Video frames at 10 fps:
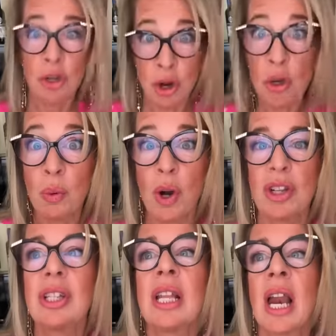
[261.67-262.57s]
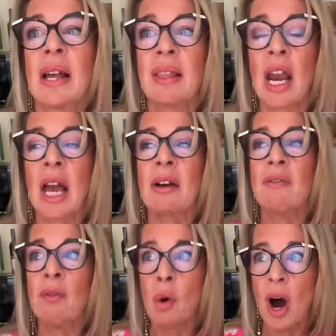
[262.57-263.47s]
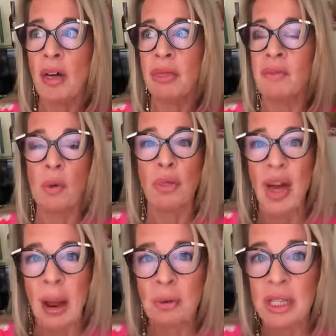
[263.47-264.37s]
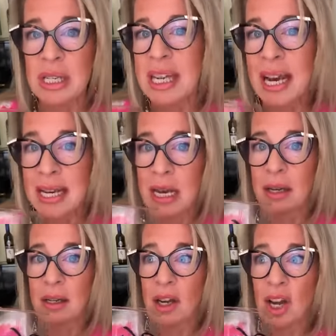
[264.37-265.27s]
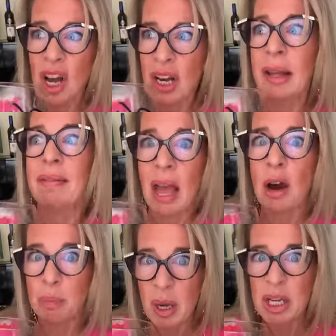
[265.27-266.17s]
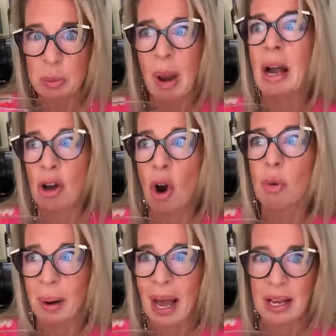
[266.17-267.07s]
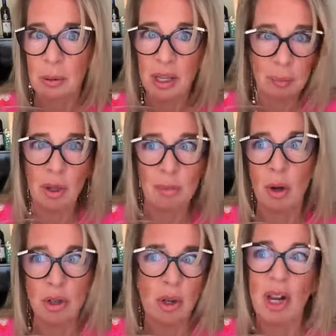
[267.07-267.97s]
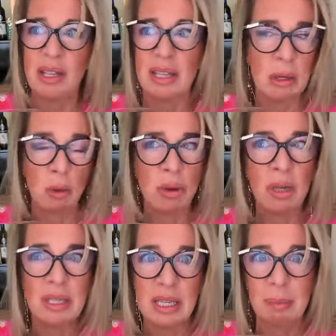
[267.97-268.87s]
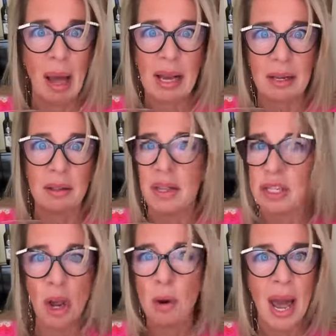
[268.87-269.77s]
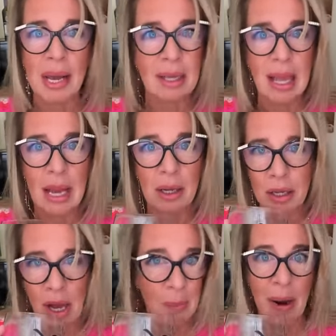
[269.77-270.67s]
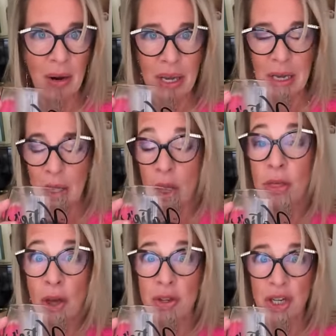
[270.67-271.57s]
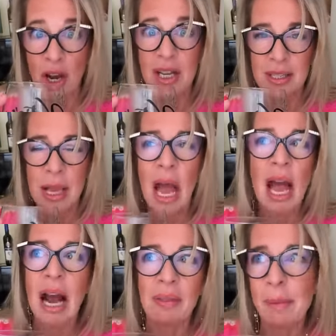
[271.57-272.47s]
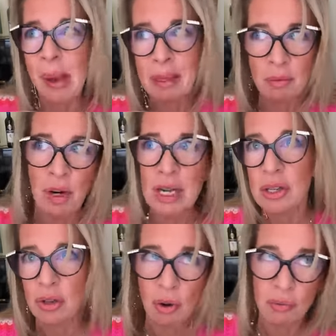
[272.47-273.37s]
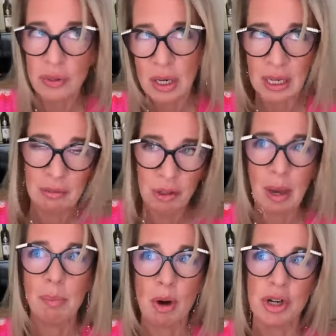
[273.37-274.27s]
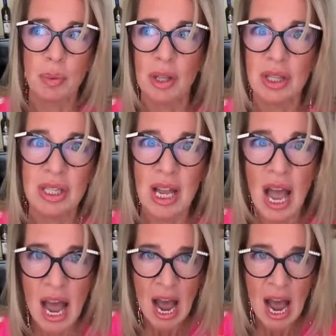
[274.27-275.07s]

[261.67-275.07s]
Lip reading: You know the ones, they're like 4,000 denier. Like they are pitch black, coal black. When you put them on, you can't see, all you can see is black. There's no leg in there, apparently. Those tights, and they make them really soft, like if you get posh ones.